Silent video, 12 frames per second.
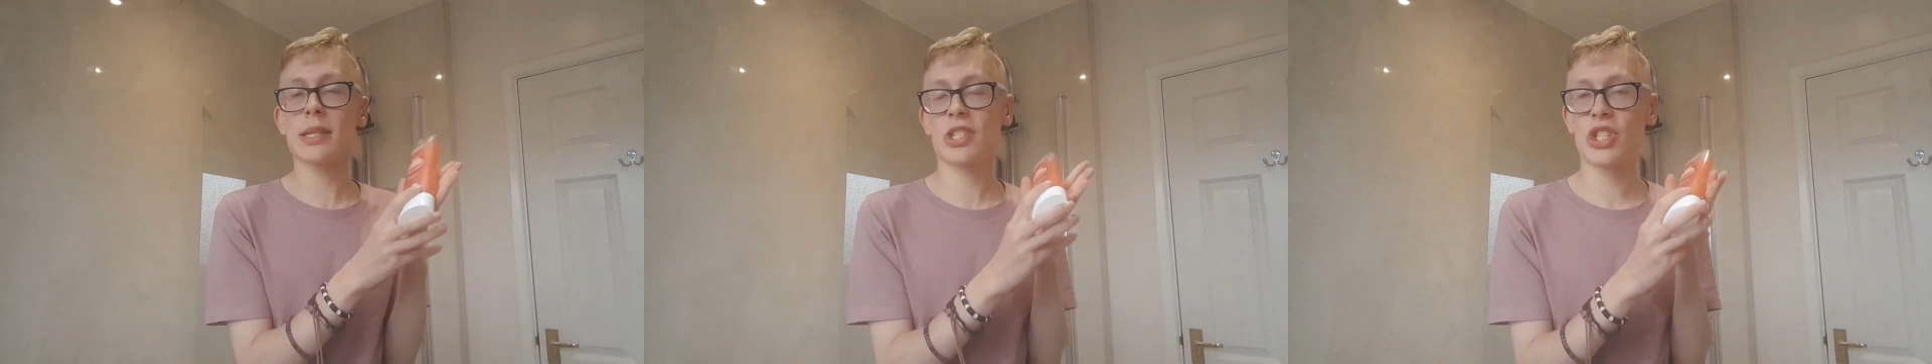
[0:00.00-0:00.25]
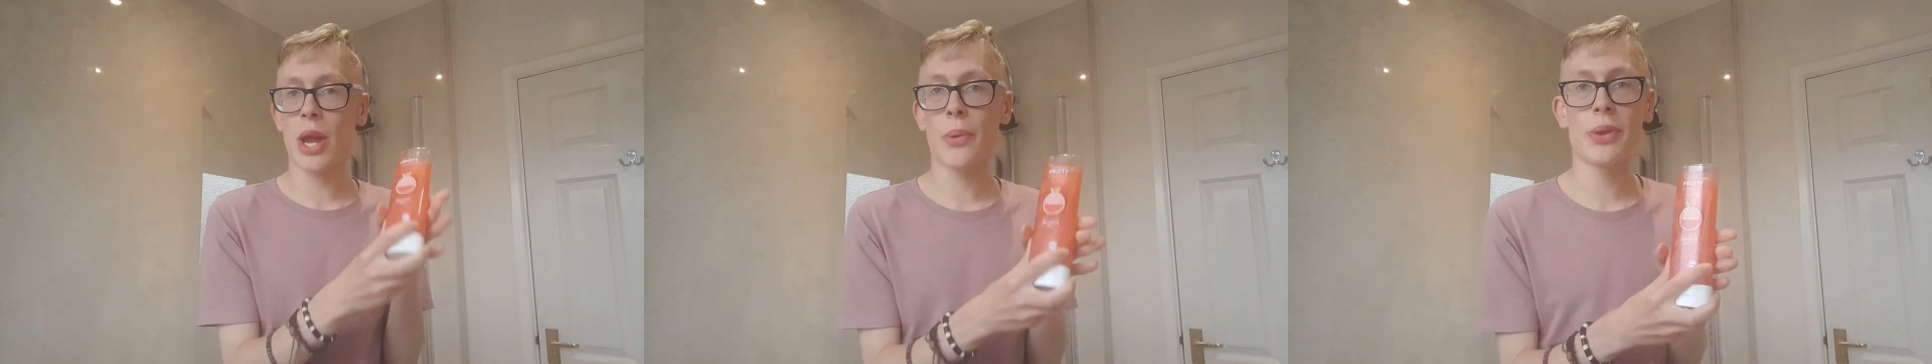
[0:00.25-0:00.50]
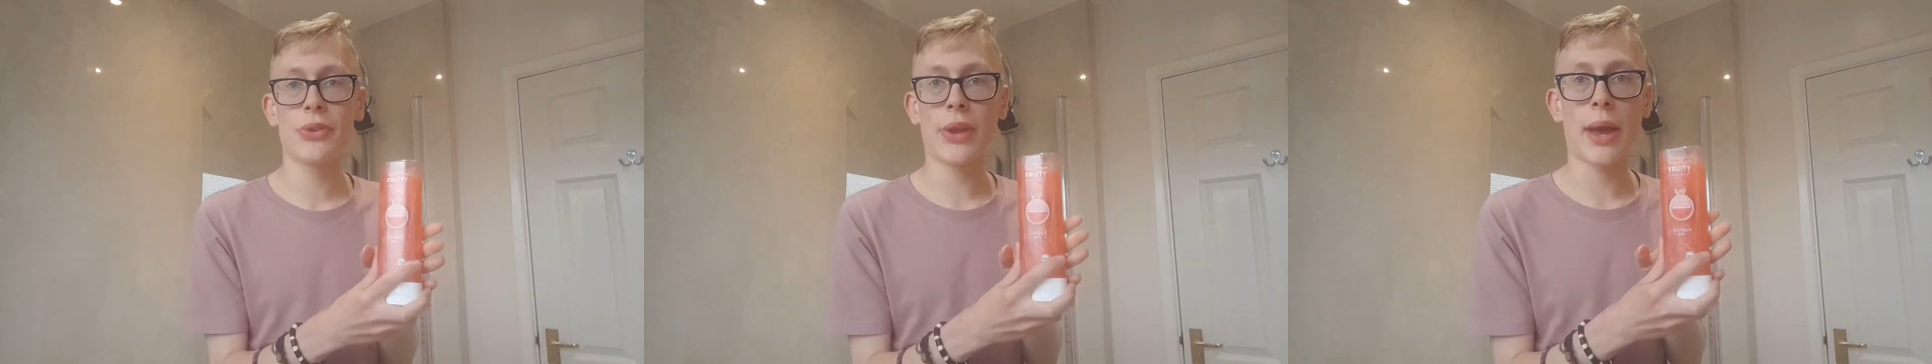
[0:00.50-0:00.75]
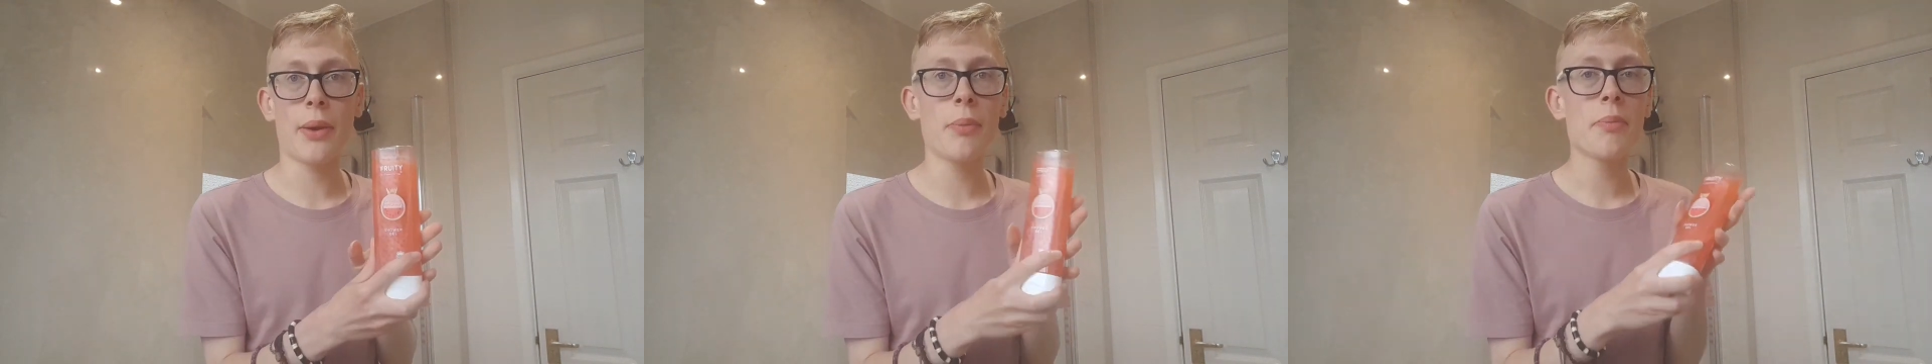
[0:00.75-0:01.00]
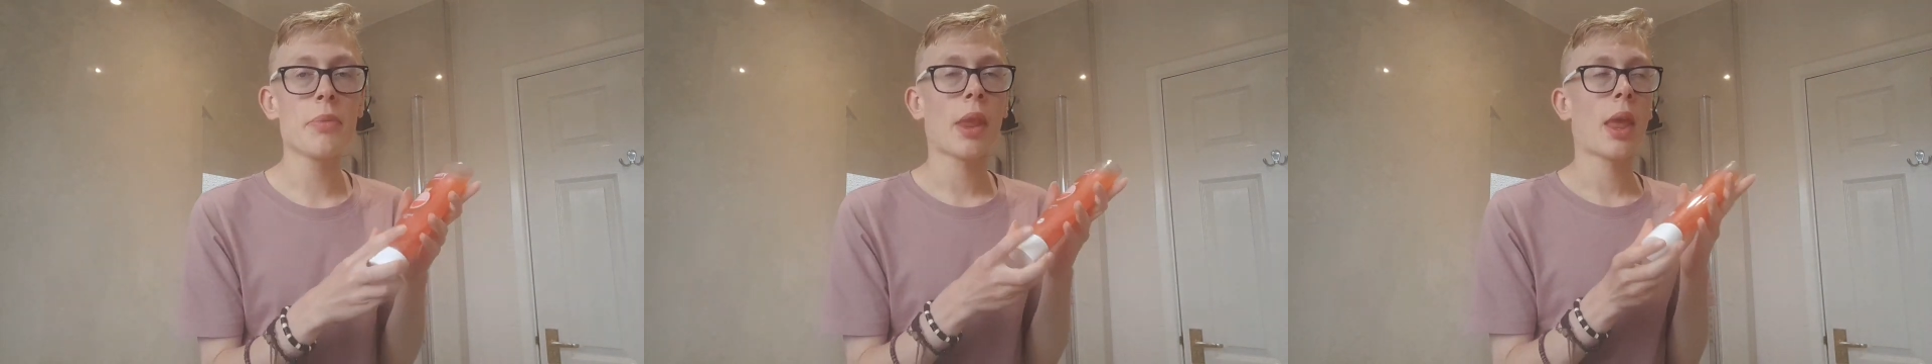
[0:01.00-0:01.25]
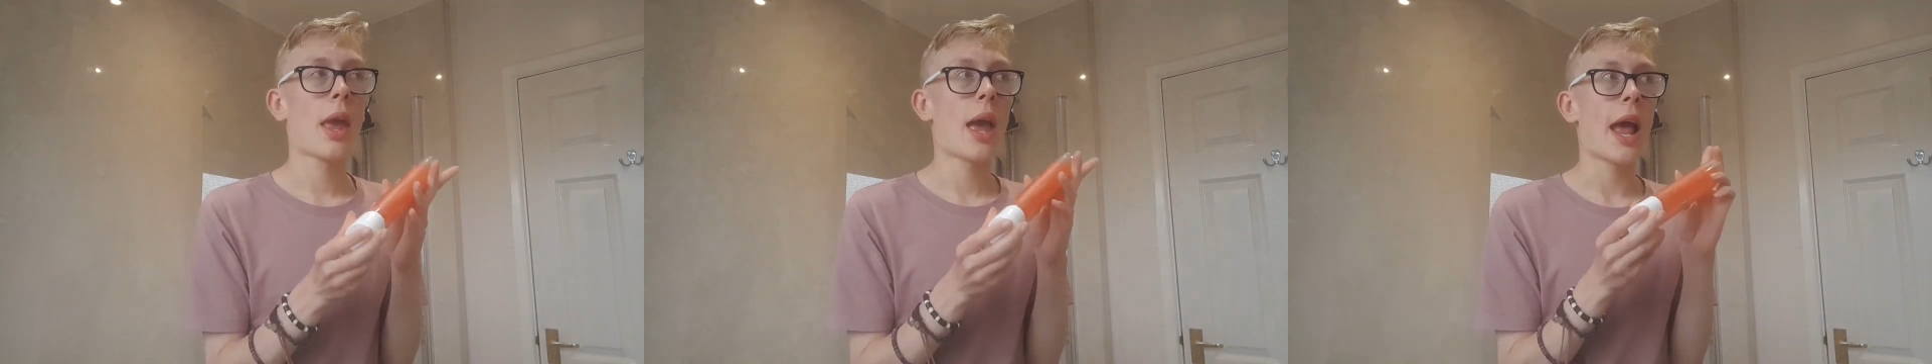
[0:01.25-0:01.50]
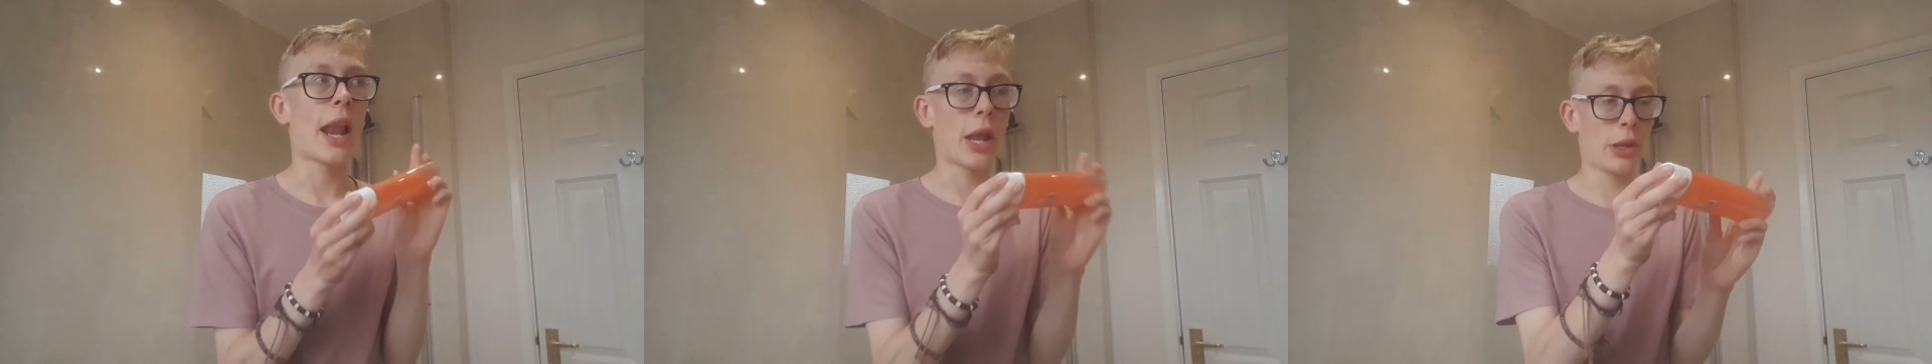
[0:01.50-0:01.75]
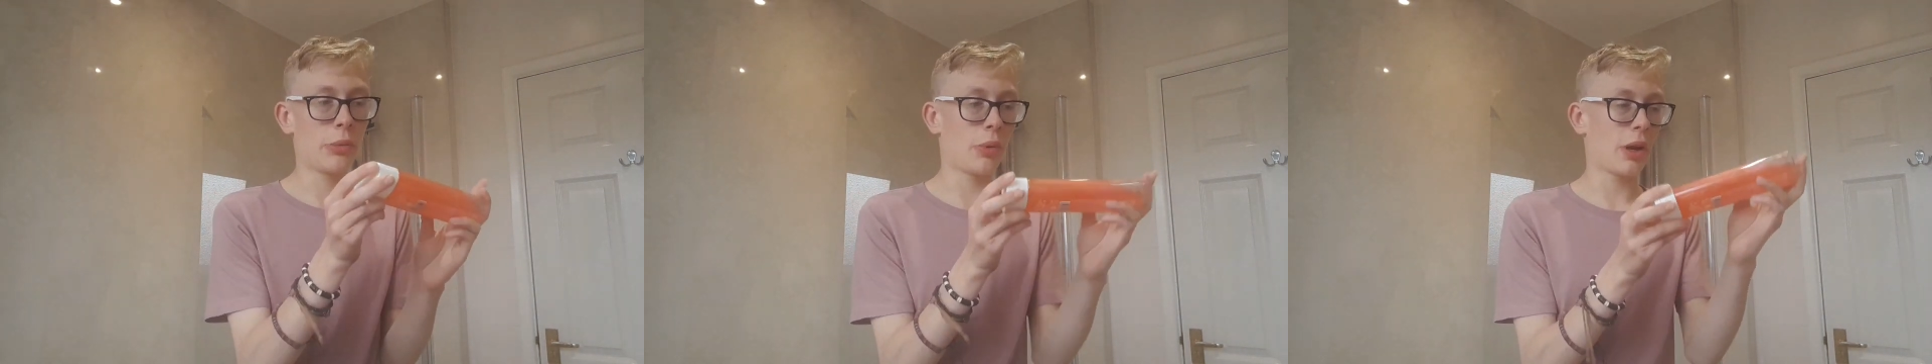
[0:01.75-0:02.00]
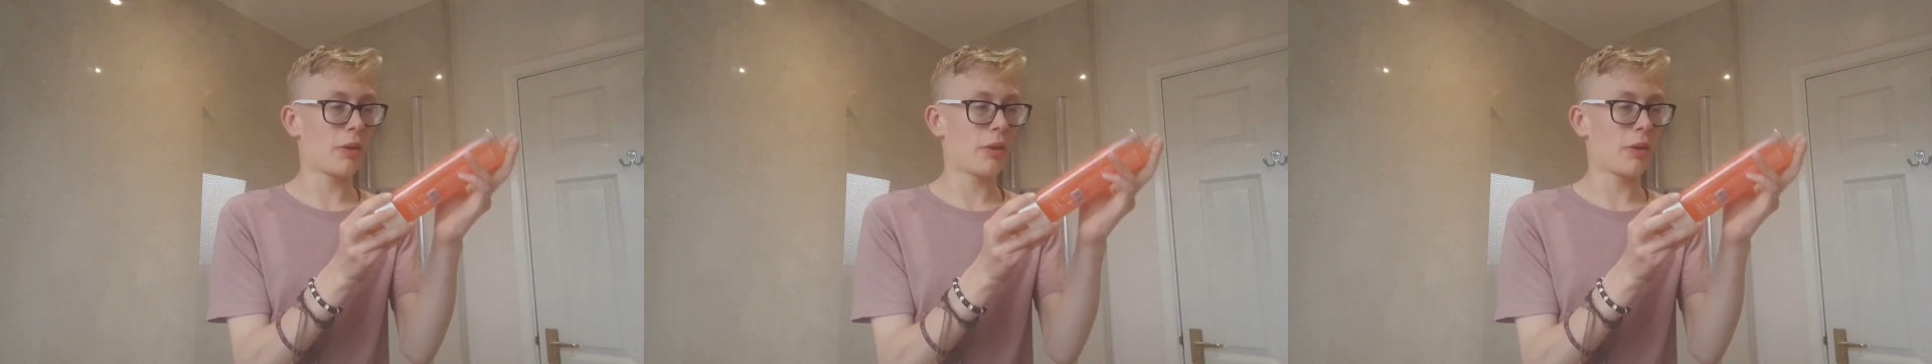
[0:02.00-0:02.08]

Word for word: shower gel, um,